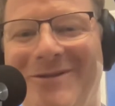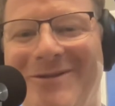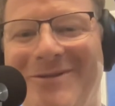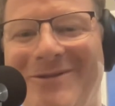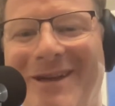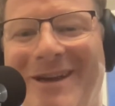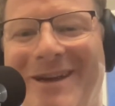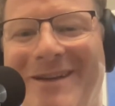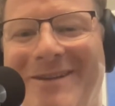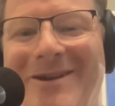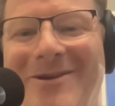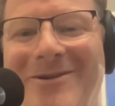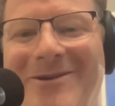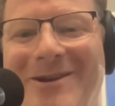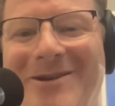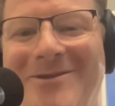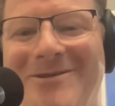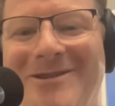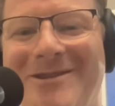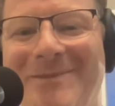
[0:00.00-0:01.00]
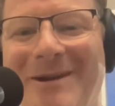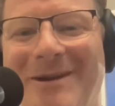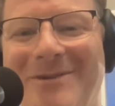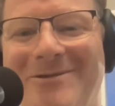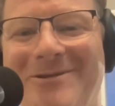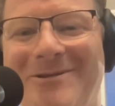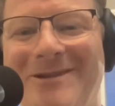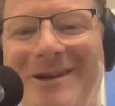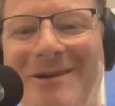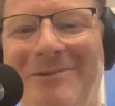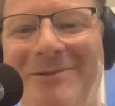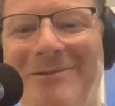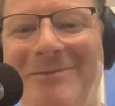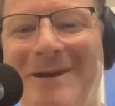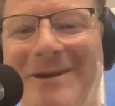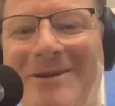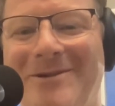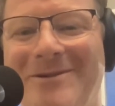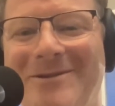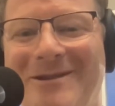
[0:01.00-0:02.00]
Like, here's a special
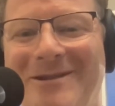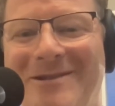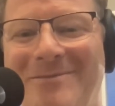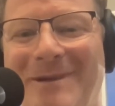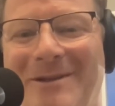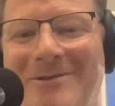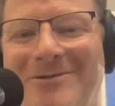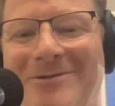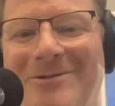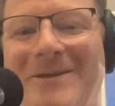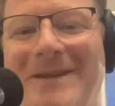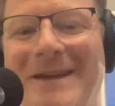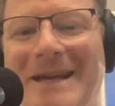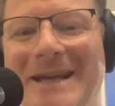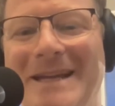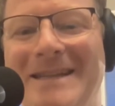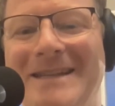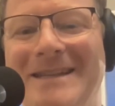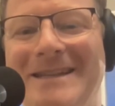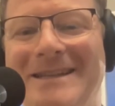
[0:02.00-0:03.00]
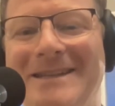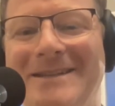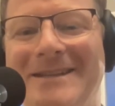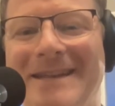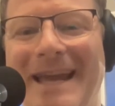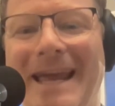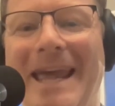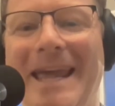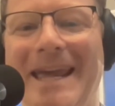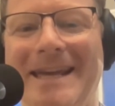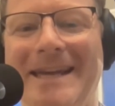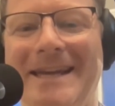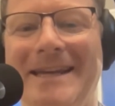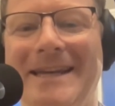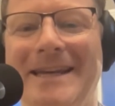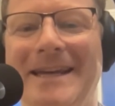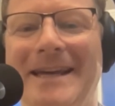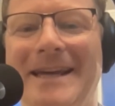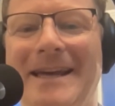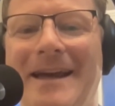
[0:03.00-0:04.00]
supplement. Here's a special thing to take.
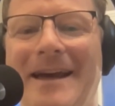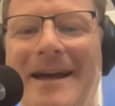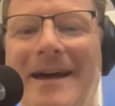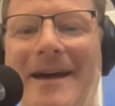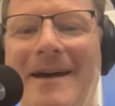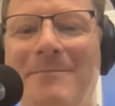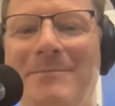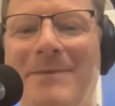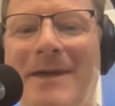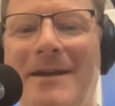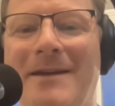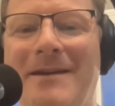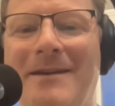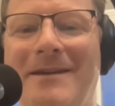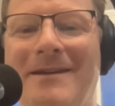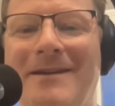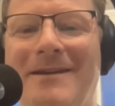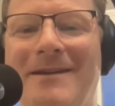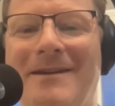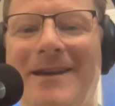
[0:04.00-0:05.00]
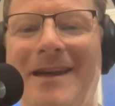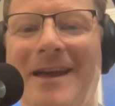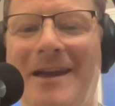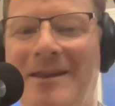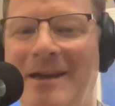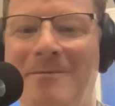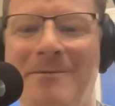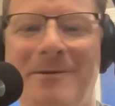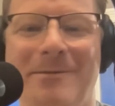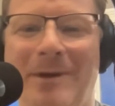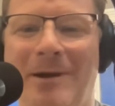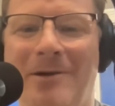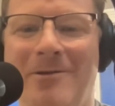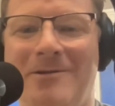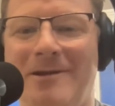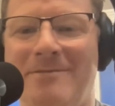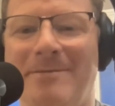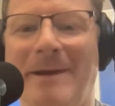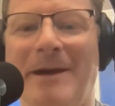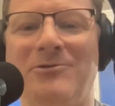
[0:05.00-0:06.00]
And then
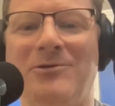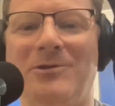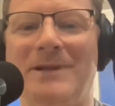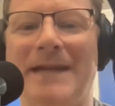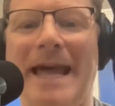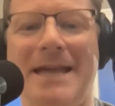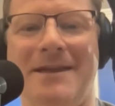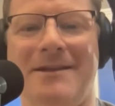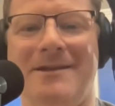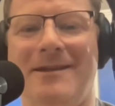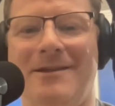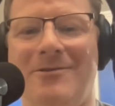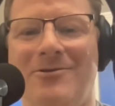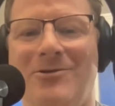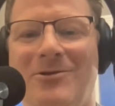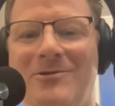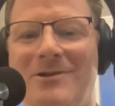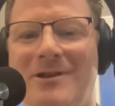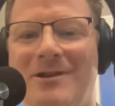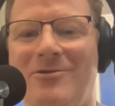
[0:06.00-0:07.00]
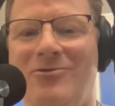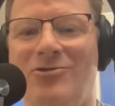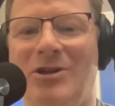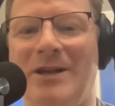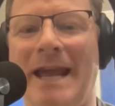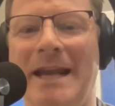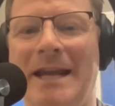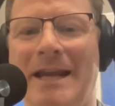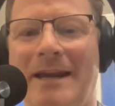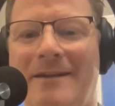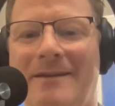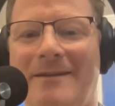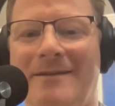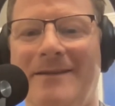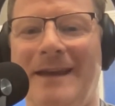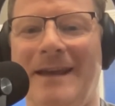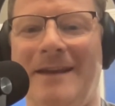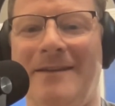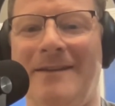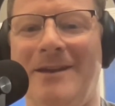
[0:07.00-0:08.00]
here's a special test that shows this genetic
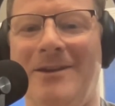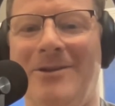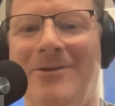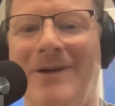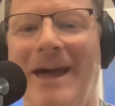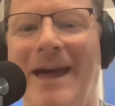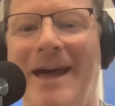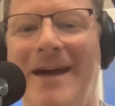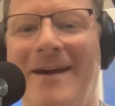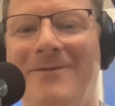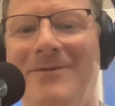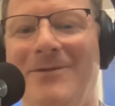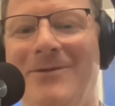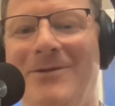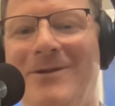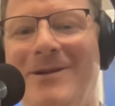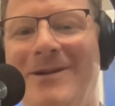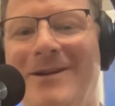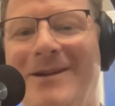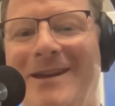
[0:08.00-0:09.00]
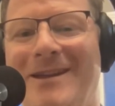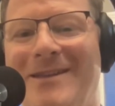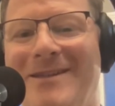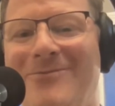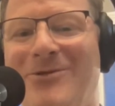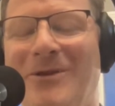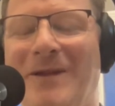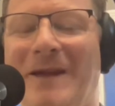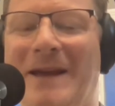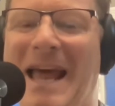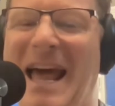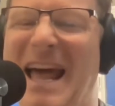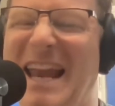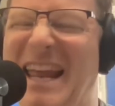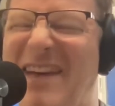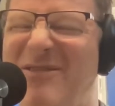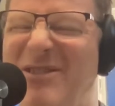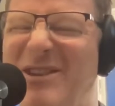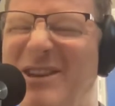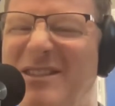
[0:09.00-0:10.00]
thing that you have. And it's really not
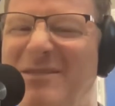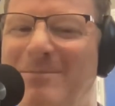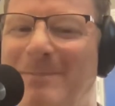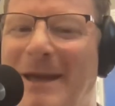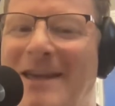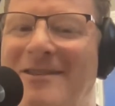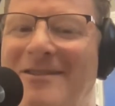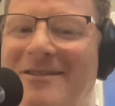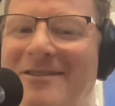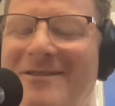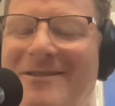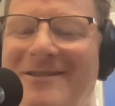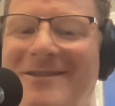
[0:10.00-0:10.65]
evidence-based,